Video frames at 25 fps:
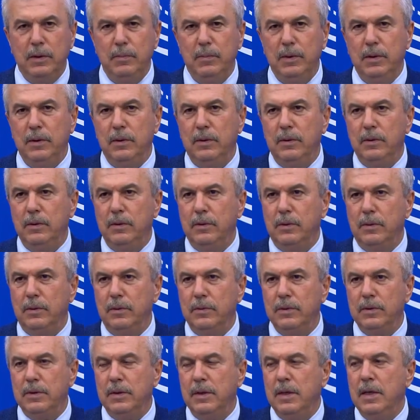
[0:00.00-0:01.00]
billion
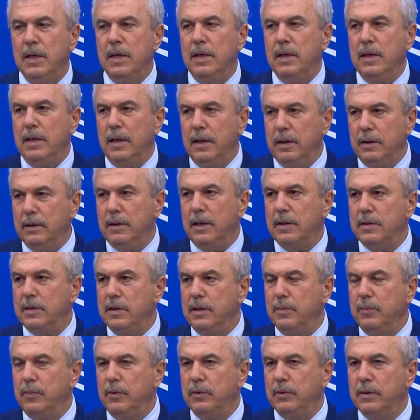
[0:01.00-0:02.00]
euros and that's an
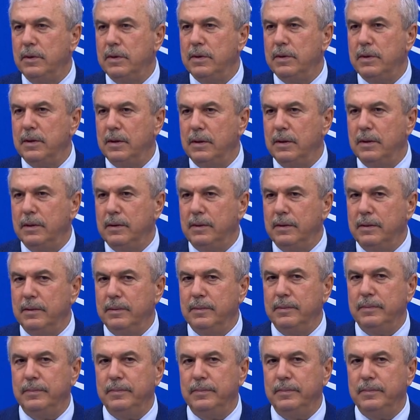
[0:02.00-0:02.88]
important signal.